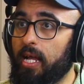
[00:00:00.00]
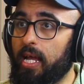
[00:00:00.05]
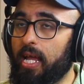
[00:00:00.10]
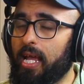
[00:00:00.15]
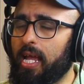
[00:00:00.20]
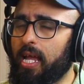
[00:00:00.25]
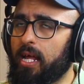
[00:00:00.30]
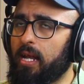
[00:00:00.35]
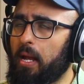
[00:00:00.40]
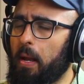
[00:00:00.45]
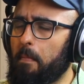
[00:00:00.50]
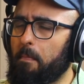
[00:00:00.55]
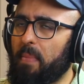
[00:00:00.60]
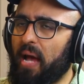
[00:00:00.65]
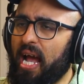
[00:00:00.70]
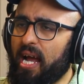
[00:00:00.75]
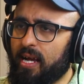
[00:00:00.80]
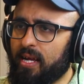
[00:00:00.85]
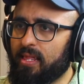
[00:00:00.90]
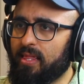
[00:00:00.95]
And
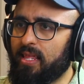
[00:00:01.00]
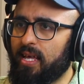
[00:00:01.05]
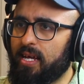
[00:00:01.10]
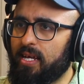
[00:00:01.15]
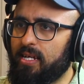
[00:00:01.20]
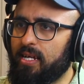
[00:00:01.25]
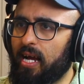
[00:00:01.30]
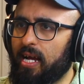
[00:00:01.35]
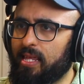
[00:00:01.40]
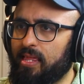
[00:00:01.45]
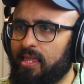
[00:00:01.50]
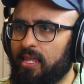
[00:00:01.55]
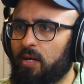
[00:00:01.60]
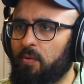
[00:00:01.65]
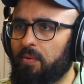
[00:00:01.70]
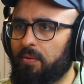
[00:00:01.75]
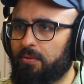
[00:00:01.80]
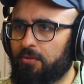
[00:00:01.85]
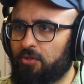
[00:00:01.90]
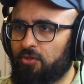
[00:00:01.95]
back then, I
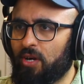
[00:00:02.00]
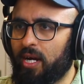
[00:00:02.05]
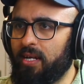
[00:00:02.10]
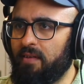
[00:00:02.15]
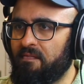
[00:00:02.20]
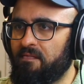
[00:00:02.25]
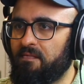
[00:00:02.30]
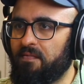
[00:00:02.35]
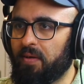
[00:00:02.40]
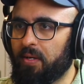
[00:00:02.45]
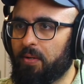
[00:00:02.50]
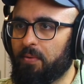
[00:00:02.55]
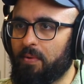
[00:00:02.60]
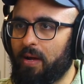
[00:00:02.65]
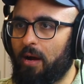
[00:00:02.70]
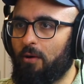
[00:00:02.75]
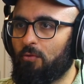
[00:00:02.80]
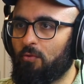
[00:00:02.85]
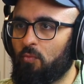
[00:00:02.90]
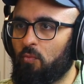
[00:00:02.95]
think we were trying to
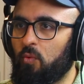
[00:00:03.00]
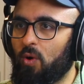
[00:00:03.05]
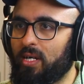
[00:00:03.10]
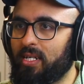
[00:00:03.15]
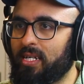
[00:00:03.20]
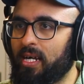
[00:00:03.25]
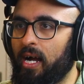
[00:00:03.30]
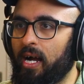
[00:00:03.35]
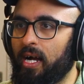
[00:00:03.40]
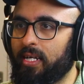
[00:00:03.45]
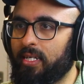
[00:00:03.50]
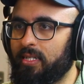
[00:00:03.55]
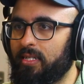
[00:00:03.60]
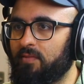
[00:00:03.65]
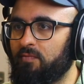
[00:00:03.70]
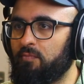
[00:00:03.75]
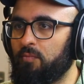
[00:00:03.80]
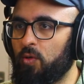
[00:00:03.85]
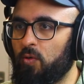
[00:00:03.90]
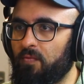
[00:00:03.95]
figure out what kind
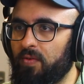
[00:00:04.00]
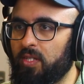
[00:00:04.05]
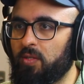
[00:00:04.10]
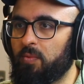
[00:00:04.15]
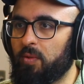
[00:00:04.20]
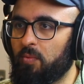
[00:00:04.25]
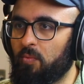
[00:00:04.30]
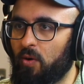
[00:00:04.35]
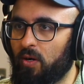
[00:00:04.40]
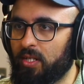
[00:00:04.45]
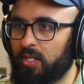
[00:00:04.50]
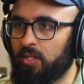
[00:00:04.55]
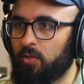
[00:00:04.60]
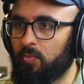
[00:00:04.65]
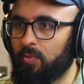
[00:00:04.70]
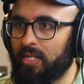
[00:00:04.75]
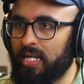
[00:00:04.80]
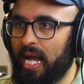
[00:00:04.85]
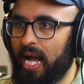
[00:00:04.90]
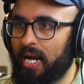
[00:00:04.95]
of movies we wanted to
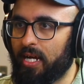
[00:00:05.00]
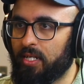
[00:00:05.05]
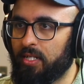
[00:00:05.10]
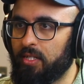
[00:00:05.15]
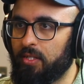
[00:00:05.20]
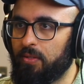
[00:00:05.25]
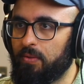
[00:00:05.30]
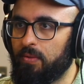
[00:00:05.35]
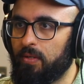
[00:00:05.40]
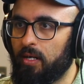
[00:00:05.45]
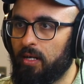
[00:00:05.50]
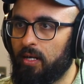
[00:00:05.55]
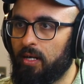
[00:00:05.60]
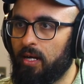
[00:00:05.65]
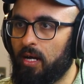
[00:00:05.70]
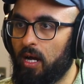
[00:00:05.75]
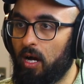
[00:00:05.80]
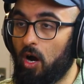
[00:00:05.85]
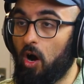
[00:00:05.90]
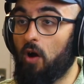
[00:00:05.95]
react to.
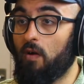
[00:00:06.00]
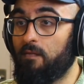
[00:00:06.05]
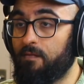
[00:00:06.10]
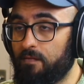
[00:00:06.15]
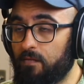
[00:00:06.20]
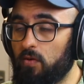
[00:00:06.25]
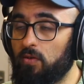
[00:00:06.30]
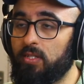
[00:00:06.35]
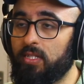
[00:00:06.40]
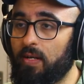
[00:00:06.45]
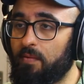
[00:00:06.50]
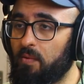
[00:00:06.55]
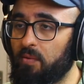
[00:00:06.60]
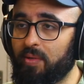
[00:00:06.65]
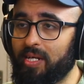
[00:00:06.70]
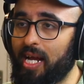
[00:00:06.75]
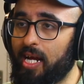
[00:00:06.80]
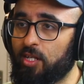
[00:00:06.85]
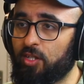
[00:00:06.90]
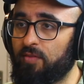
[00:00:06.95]
Our first ever
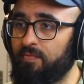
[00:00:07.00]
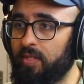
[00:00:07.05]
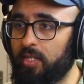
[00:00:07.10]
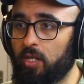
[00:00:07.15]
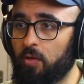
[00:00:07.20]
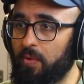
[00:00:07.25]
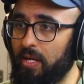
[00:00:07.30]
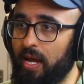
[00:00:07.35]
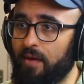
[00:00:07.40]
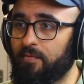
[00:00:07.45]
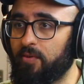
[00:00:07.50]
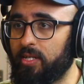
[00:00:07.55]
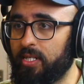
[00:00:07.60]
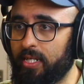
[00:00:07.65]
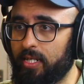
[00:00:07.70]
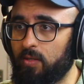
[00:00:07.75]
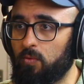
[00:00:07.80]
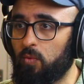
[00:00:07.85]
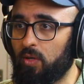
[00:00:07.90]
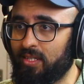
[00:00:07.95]
reaction video we ever
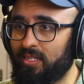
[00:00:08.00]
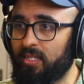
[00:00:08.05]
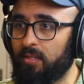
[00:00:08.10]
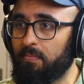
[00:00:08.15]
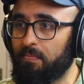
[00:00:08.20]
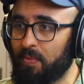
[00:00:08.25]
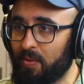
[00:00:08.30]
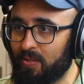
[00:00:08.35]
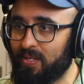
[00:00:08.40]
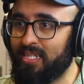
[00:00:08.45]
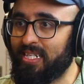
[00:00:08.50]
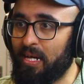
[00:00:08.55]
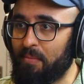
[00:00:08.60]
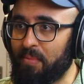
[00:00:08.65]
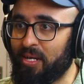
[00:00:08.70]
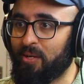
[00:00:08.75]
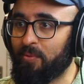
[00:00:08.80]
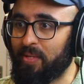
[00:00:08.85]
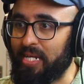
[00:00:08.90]
did was the Birdemic